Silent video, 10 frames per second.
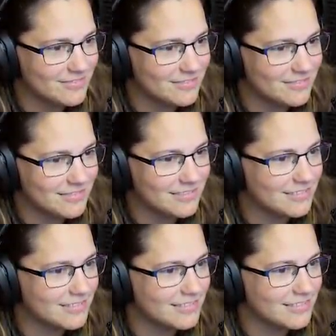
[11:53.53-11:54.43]
Pool
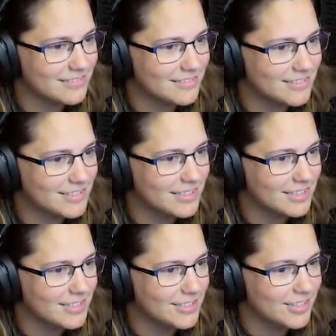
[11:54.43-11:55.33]
party, woo -hoo
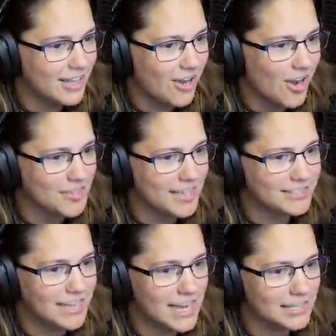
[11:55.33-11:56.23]
-hoo. On the
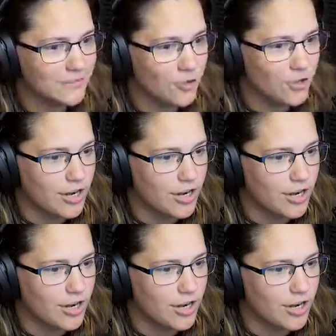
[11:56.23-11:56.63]
dance uh, floor.